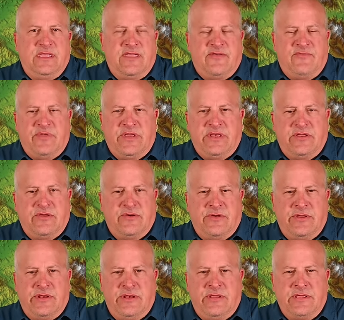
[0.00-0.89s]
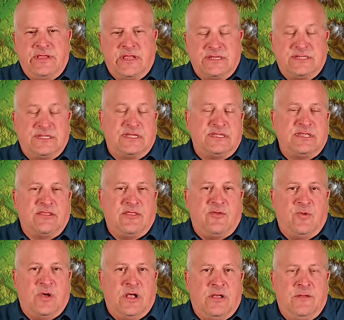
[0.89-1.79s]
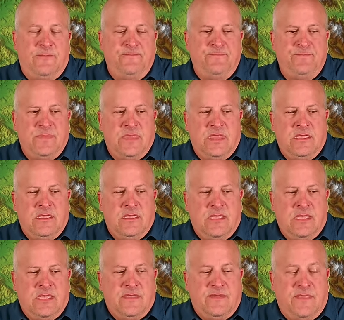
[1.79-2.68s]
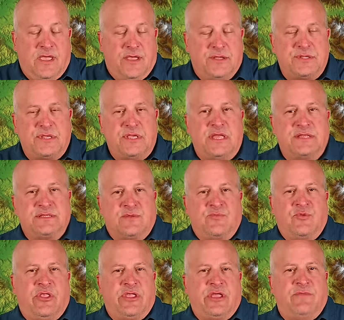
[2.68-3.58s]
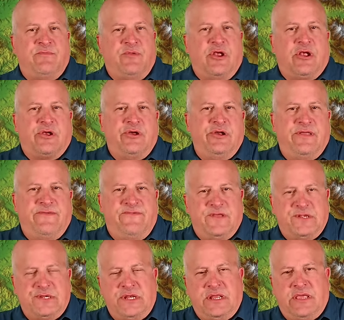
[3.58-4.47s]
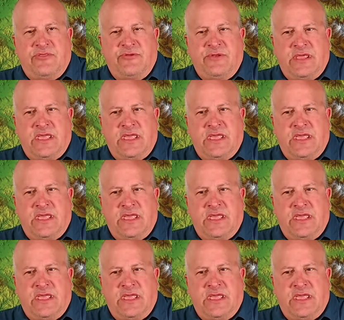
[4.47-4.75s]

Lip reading: have been doing consistently well. They also had some really good barracuda fishing the other